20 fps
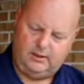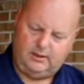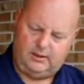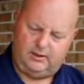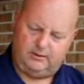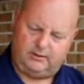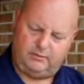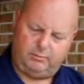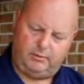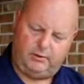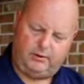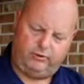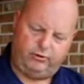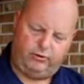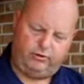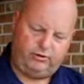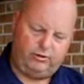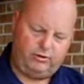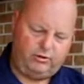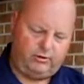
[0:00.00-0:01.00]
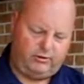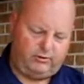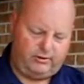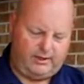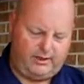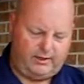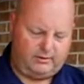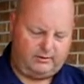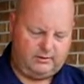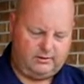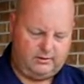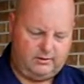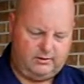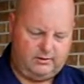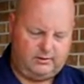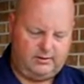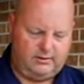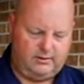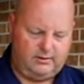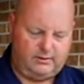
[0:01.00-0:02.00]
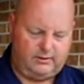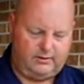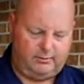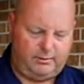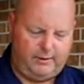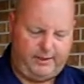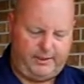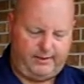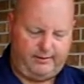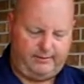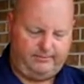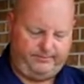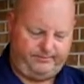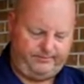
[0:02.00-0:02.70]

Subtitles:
And spread your sugars out in your pan.